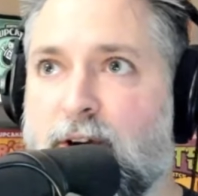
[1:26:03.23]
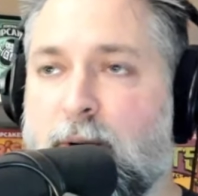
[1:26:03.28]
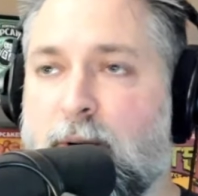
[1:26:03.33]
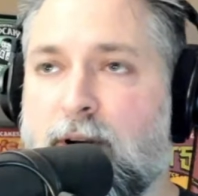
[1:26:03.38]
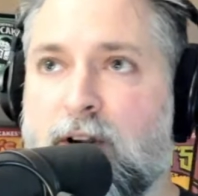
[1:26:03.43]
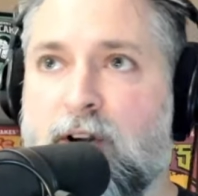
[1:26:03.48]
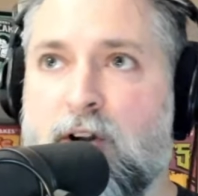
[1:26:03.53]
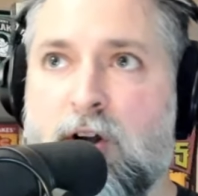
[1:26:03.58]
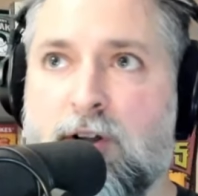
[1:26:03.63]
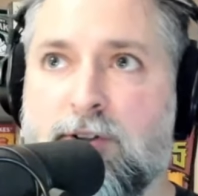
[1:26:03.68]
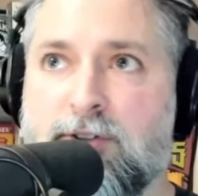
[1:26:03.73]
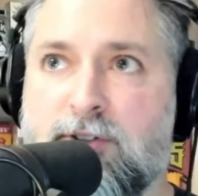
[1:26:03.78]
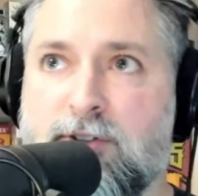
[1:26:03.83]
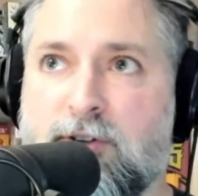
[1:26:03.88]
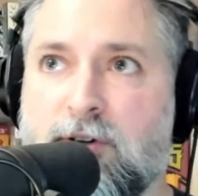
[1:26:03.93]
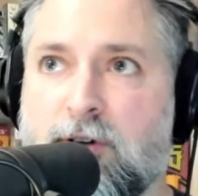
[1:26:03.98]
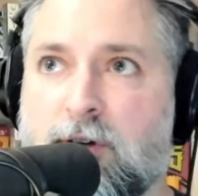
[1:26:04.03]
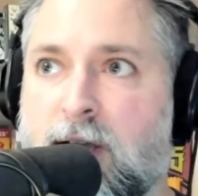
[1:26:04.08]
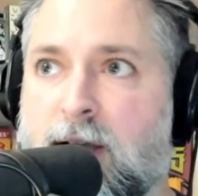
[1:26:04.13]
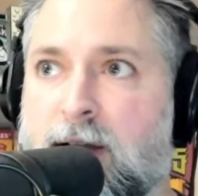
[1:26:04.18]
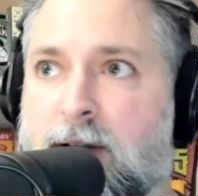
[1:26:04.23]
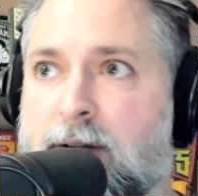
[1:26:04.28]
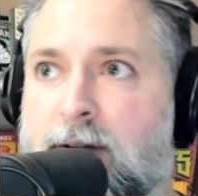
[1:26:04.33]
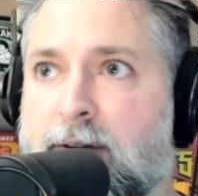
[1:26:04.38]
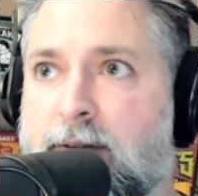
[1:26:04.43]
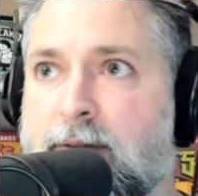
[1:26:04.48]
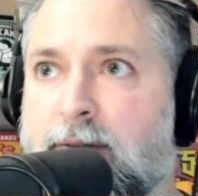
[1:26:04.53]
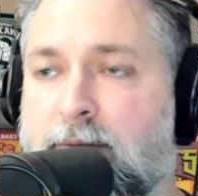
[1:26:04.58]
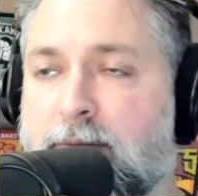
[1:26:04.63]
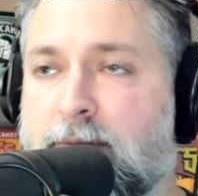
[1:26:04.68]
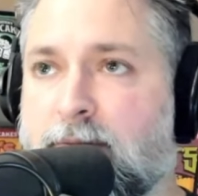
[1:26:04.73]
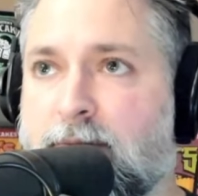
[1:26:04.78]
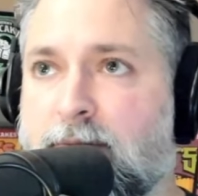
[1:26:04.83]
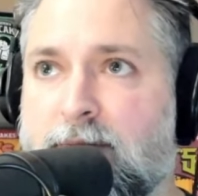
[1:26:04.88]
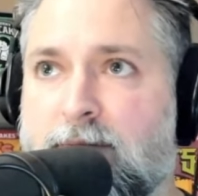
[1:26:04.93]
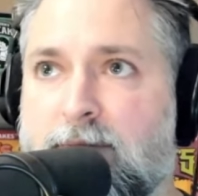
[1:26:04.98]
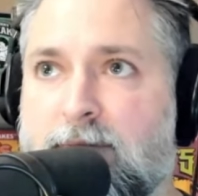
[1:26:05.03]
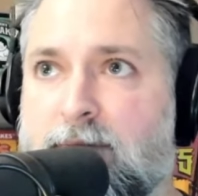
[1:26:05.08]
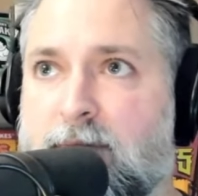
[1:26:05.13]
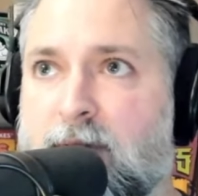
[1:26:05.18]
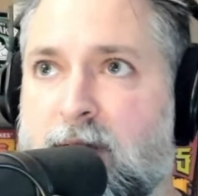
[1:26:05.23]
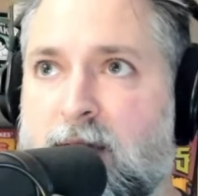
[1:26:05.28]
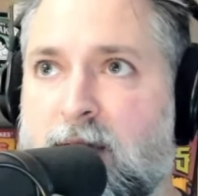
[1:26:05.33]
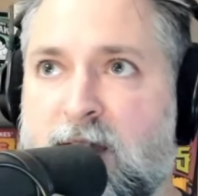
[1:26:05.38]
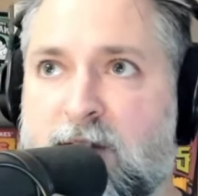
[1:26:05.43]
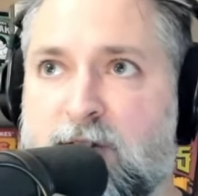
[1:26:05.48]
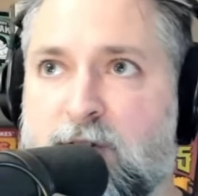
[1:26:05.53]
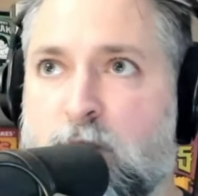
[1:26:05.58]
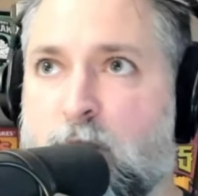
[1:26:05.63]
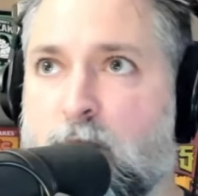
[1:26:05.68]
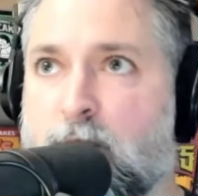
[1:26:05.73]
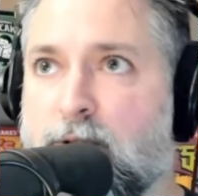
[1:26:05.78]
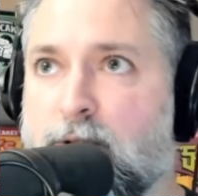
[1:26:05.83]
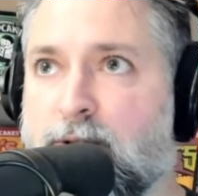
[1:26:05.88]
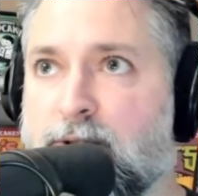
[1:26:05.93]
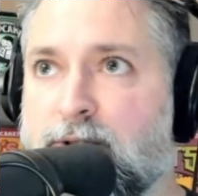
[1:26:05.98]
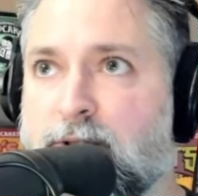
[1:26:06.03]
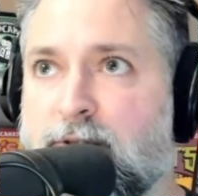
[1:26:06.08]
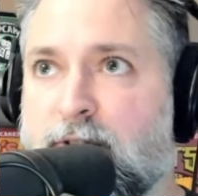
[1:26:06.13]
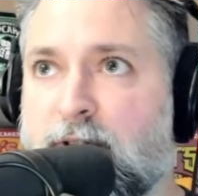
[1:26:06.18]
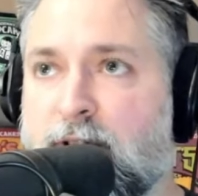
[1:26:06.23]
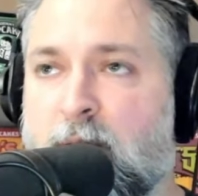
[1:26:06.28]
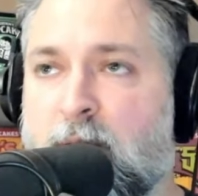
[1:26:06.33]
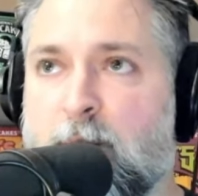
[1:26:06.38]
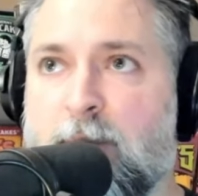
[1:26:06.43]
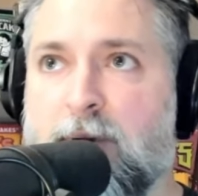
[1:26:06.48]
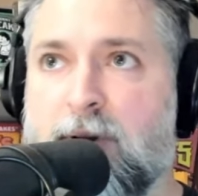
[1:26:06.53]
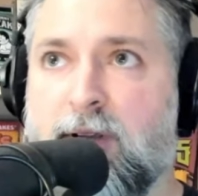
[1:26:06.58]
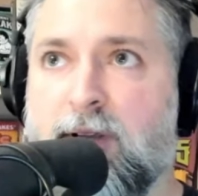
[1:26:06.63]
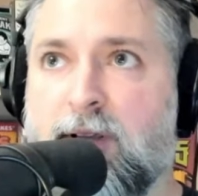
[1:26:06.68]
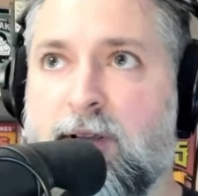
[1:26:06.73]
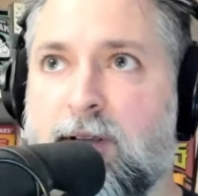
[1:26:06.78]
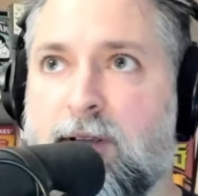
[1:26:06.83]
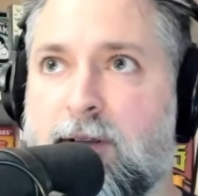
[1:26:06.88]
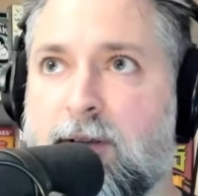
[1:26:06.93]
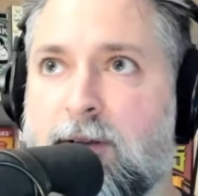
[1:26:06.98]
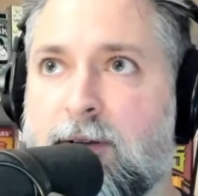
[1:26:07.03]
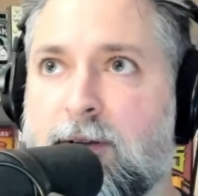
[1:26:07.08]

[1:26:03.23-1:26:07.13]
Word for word: concert, at a headquarters of a company.